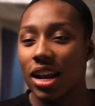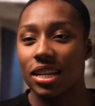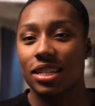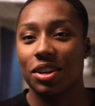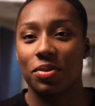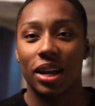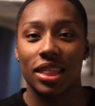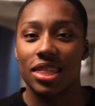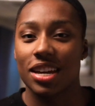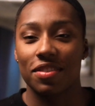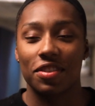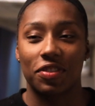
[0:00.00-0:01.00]
honestly when I
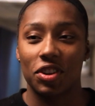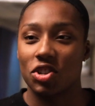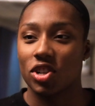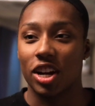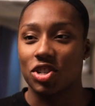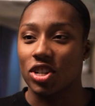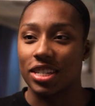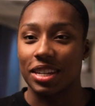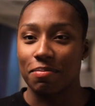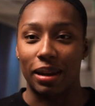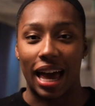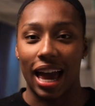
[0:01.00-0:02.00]
think of the future I just
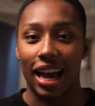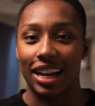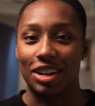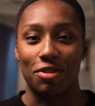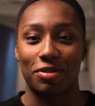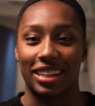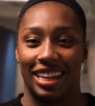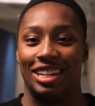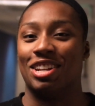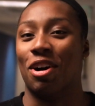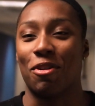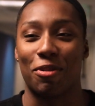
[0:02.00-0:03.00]
see black I don't really
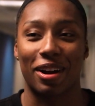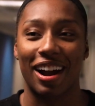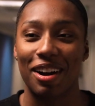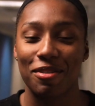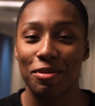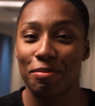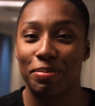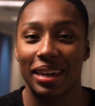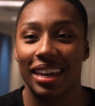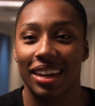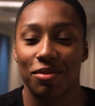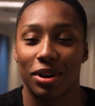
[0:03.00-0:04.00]
know where I will
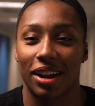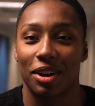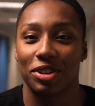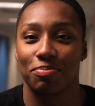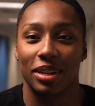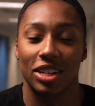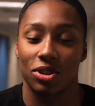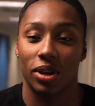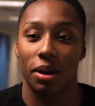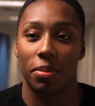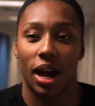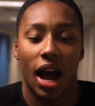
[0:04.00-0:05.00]
be and what I'll be
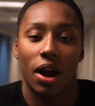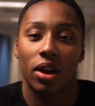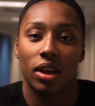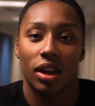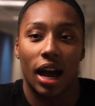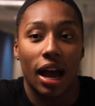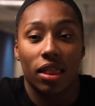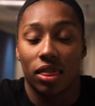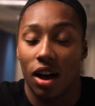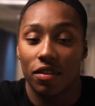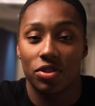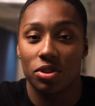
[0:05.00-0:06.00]
doing but I I
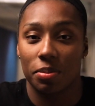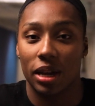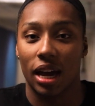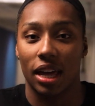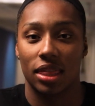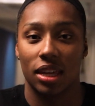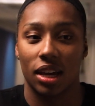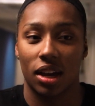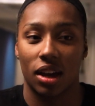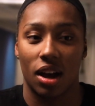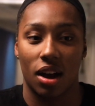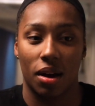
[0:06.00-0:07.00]
love swimming I
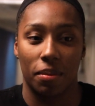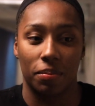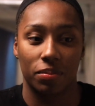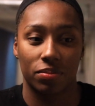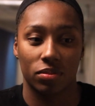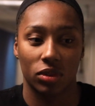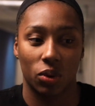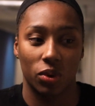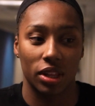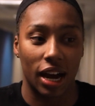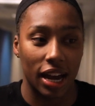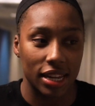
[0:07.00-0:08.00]
think um,
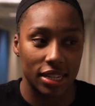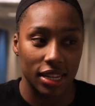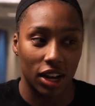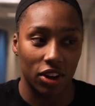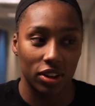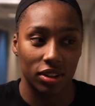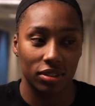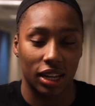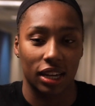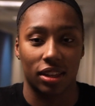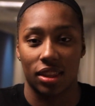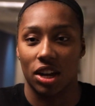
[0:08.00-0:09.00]
with ISL,
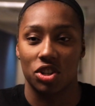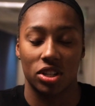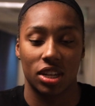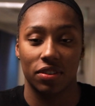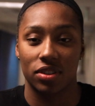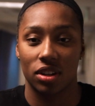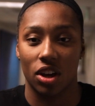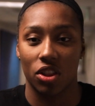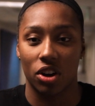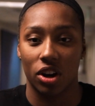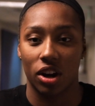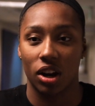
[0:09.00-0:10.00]
like that just gives
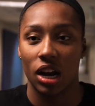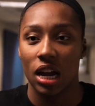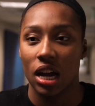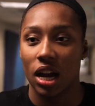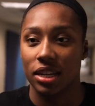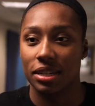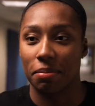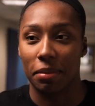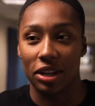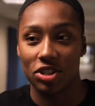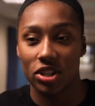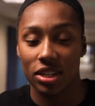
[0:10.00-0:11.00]
another
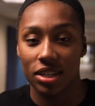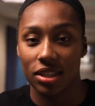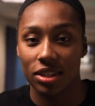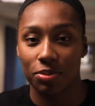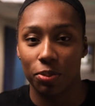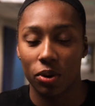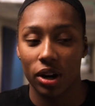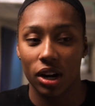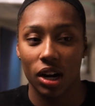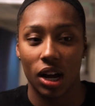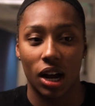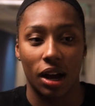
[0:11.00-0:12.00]
dimension to the
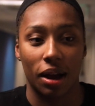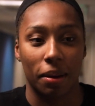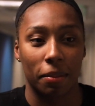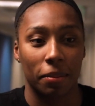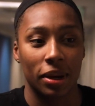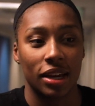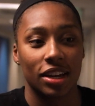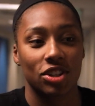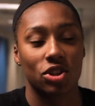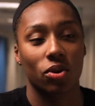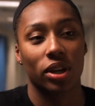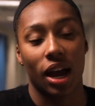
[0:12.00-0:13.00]
sport. Um,
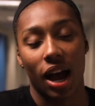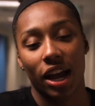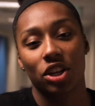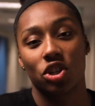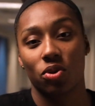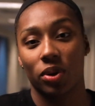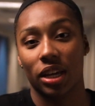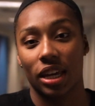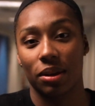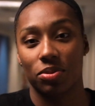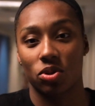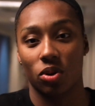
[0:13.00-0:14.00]
so yeah, I do want to keep